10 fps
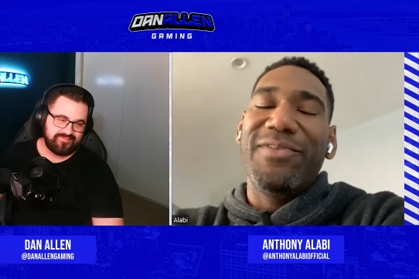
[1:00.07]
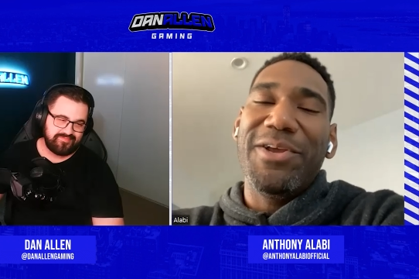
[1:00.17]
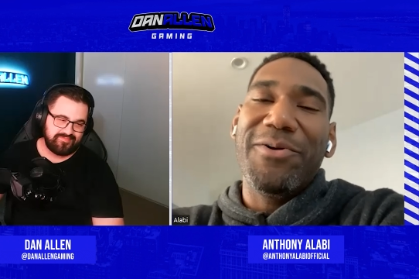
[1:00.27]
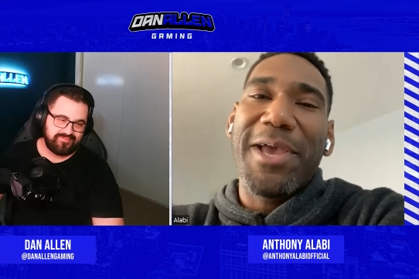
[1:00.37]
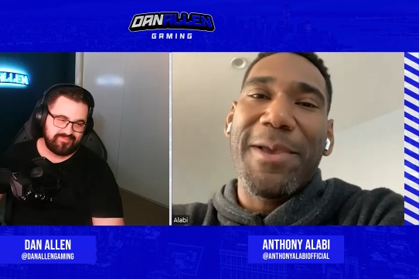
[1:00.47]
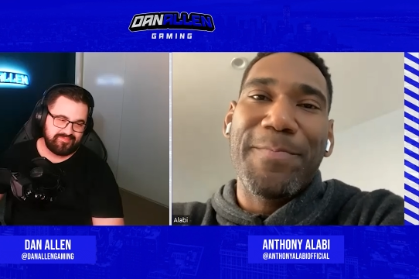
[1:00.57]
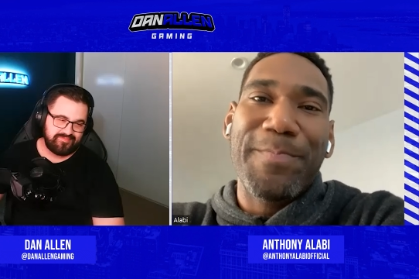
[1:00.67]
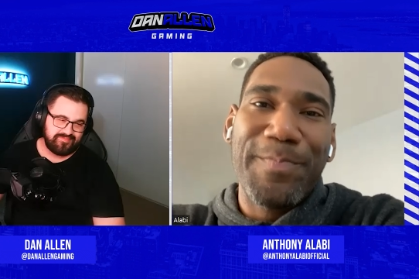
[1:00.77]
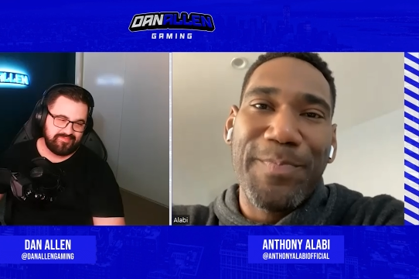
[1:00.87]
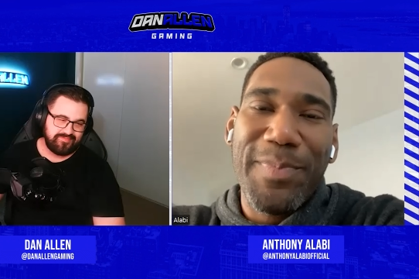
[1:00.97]
Speaker 1: video game.
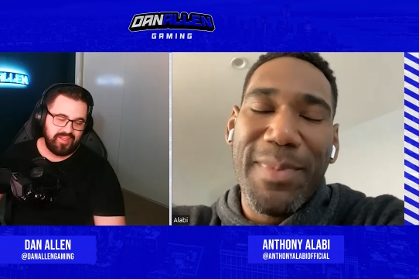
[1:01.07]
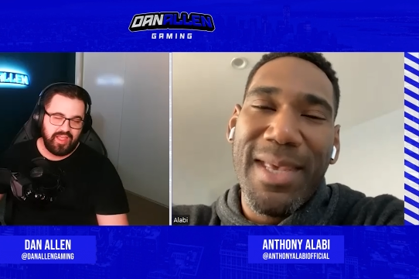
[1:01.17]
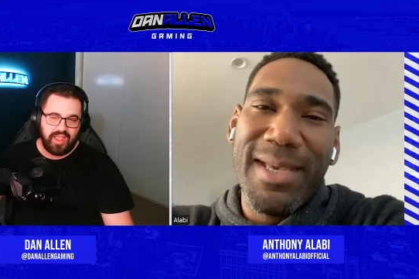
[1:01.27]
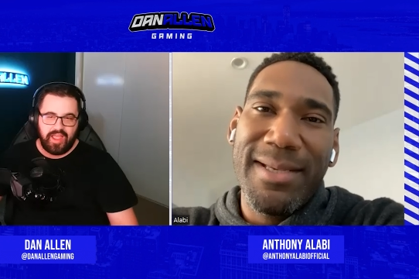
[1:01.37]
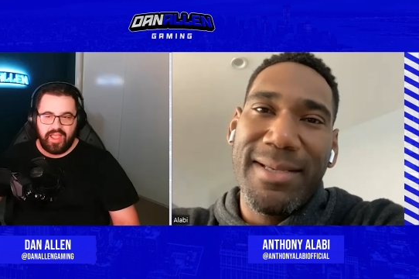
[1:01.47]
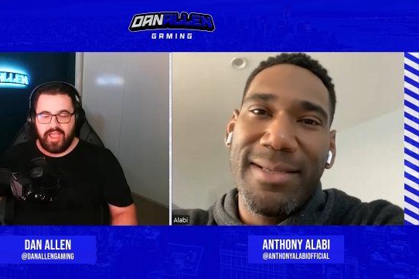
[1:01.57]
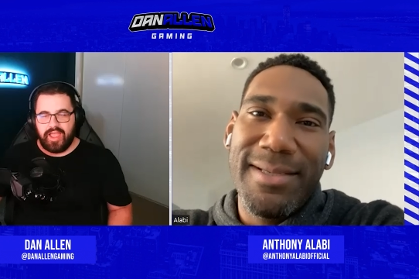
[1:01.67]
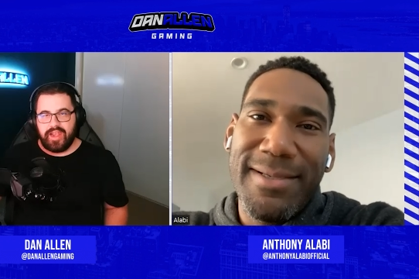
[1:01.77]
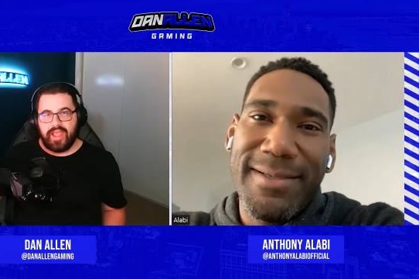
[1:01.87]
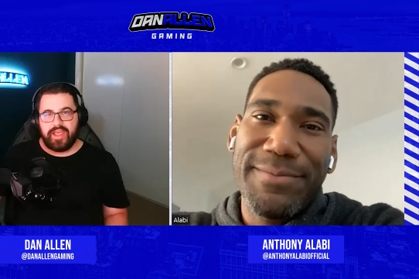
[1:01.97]

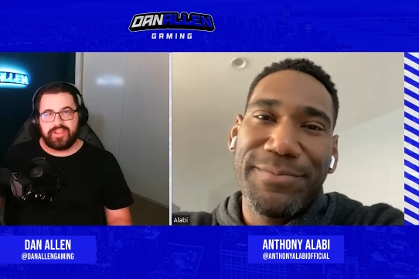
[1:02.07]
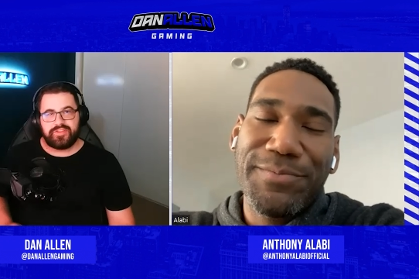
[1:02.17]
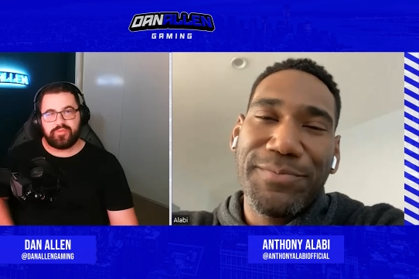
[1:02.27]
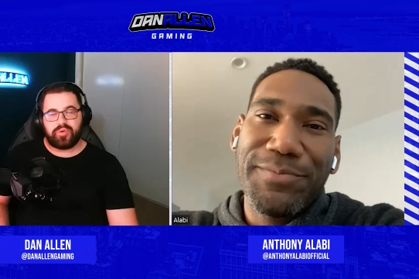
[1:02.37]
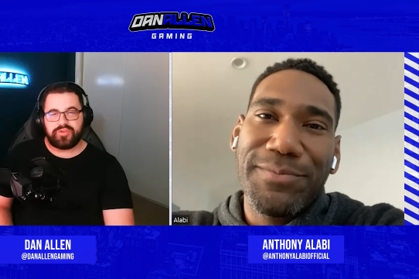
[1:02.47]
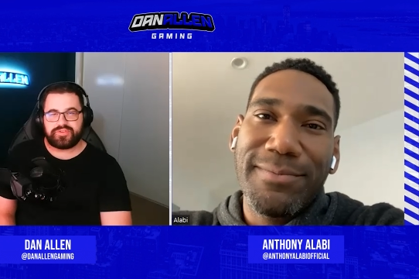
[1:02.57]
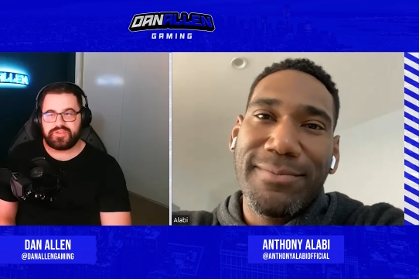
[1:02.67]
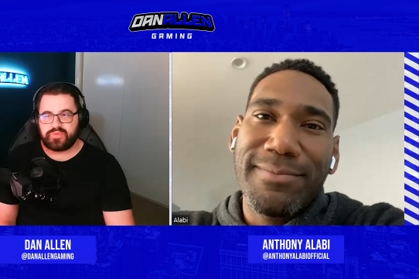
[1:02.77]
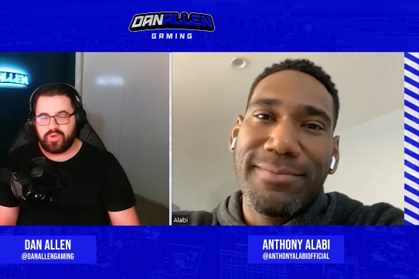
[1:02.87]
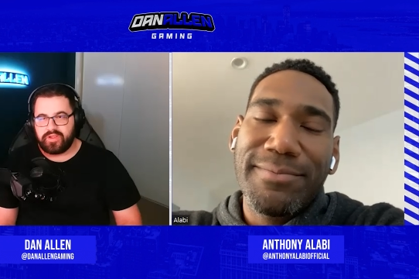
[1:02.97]
Speaker 2: And how did you approach
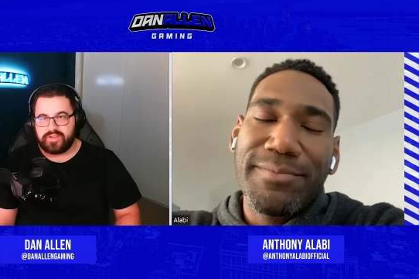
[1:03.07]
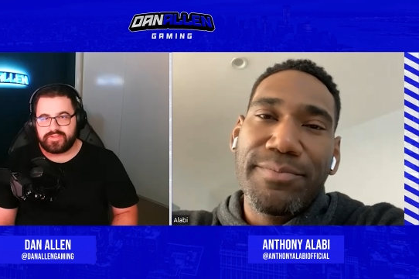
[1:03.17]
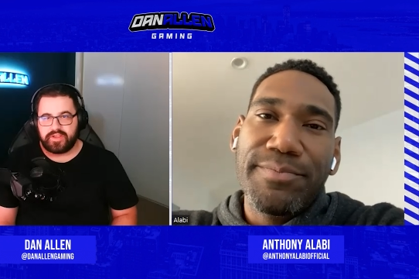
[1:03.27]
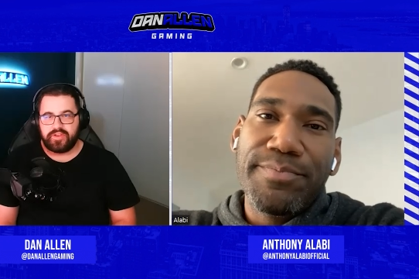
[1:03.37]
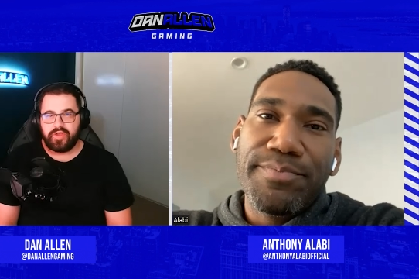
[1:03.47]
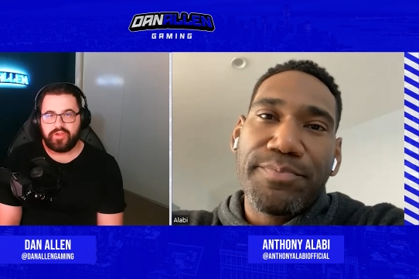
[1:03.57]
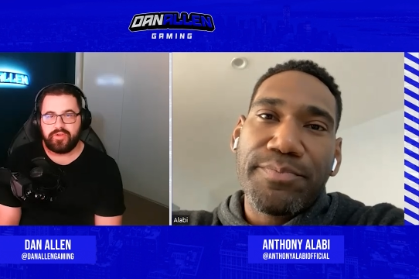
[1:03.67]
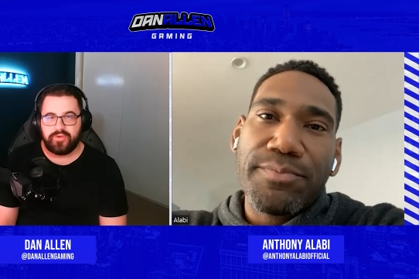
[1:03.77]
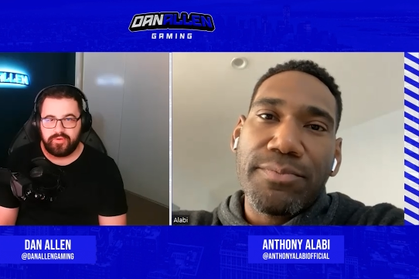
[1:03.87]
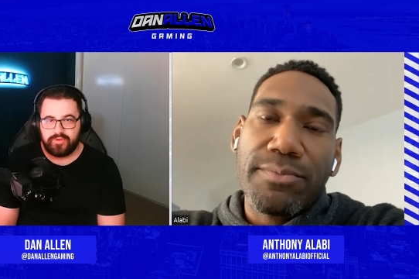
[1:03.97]
this one? Because I
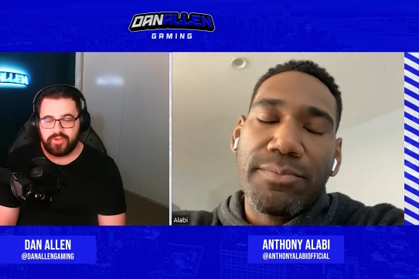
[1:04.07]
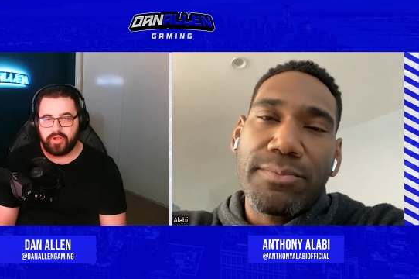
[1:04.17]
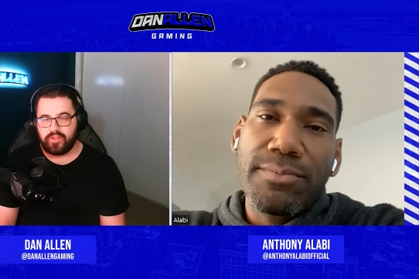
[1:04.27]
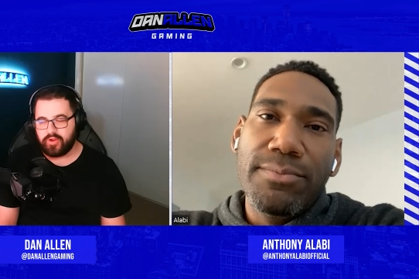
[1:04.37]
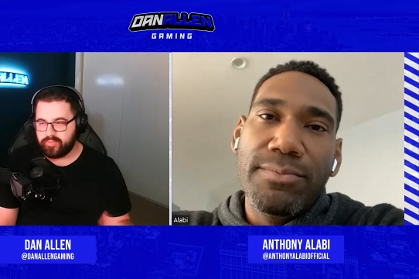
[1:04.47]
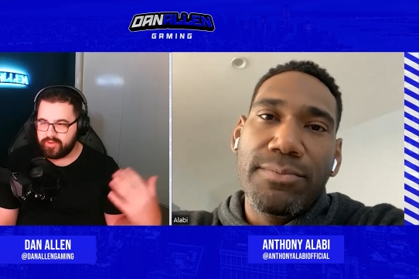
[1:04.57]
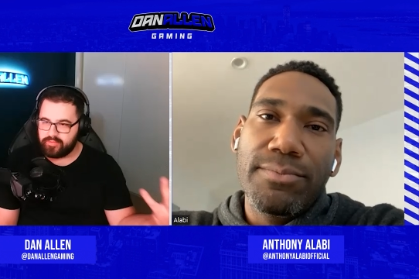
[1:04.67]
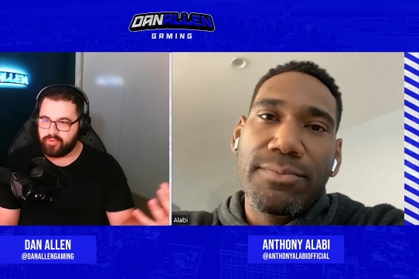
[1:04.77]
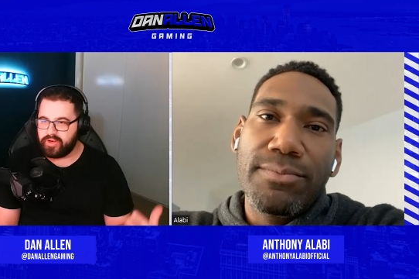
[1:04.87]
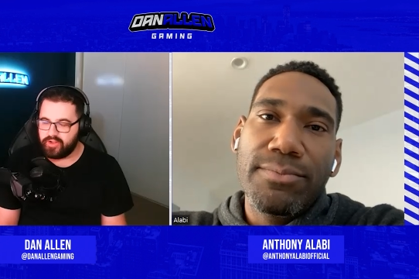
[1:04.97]
know you know a lot of
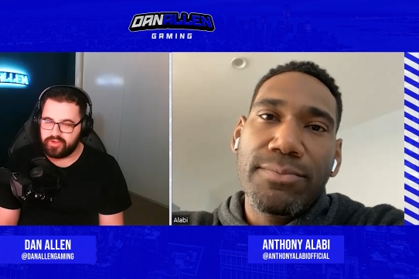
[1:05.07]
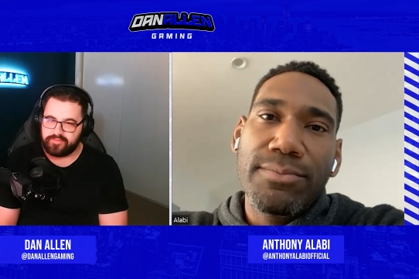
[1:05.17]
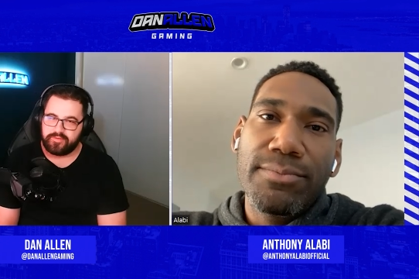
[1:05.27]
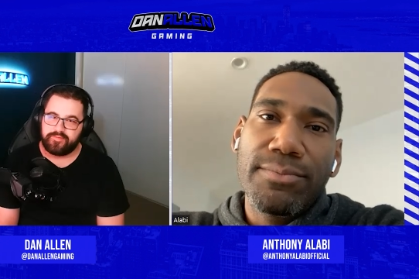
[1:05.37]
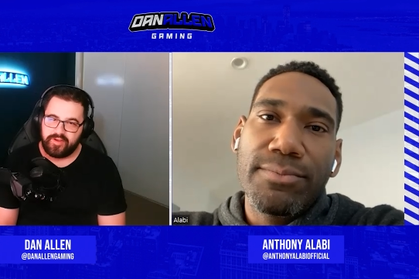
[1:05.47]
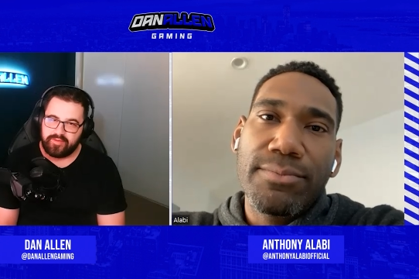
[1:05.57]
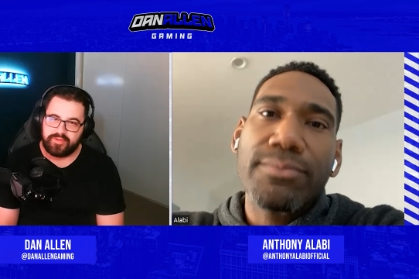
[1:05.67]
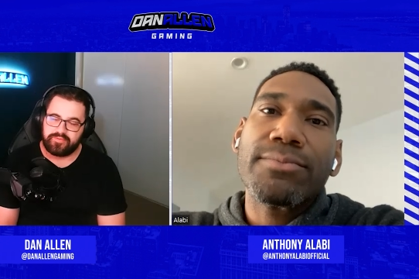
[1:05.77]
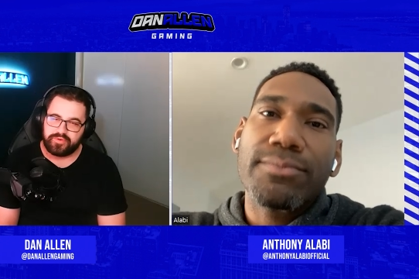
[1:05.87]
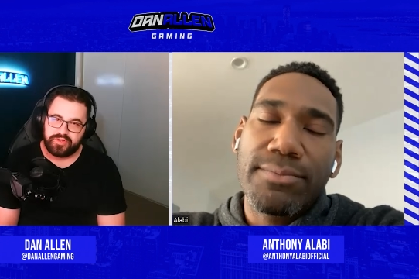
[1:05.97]
people might know you from
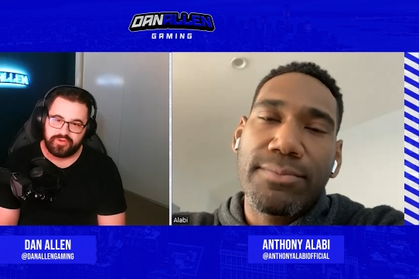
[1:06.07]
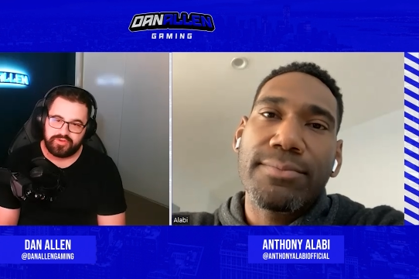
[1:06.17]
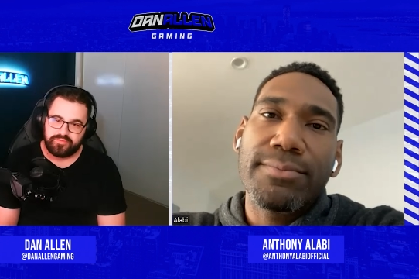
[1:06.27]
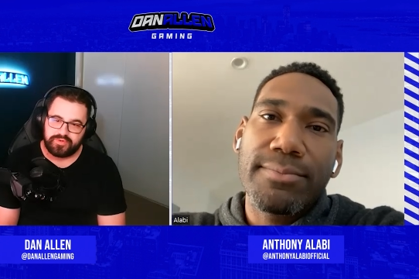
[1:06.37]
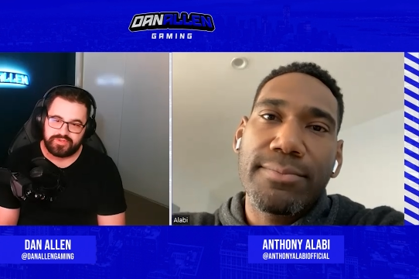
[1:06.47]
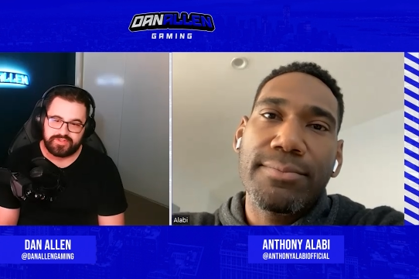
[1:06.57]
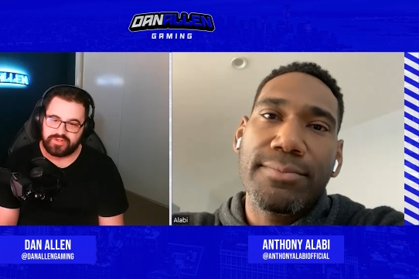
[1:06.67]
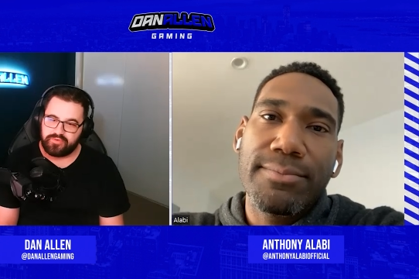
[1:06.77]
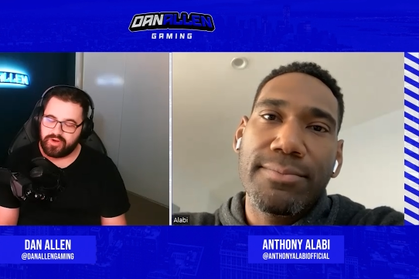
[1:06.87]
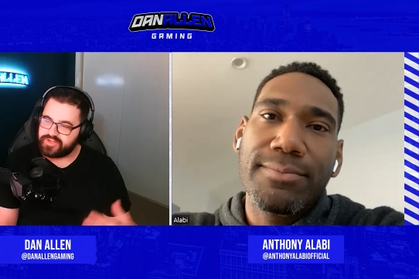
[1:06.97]
Family Reunion, which is a
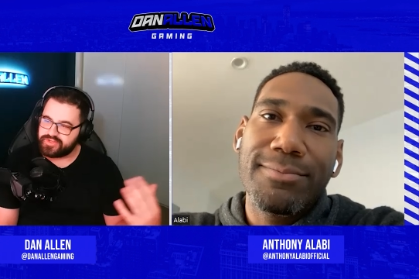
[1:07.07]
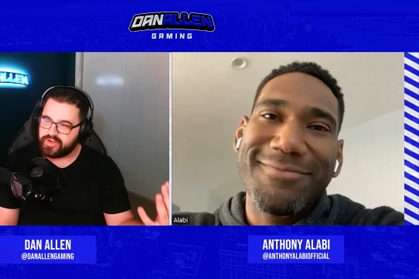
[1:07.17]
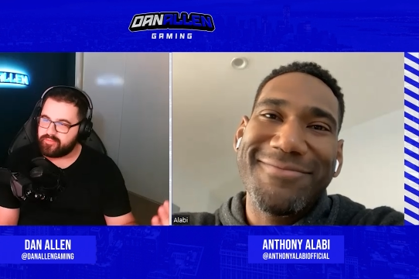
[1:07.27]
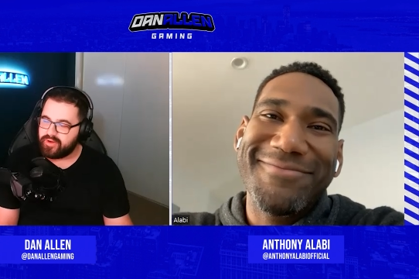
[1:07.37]
great show.